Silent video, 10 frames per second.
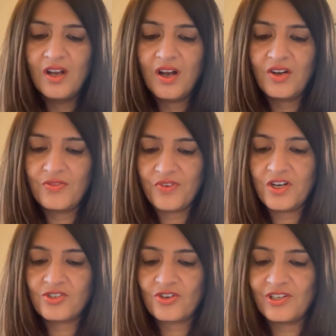
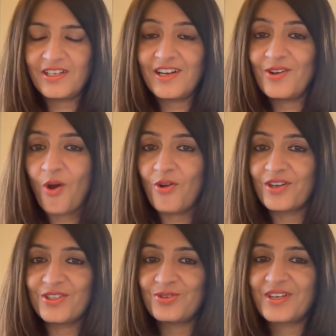revert or a little
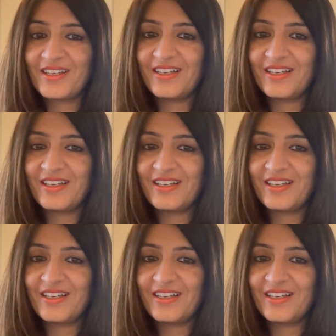longer to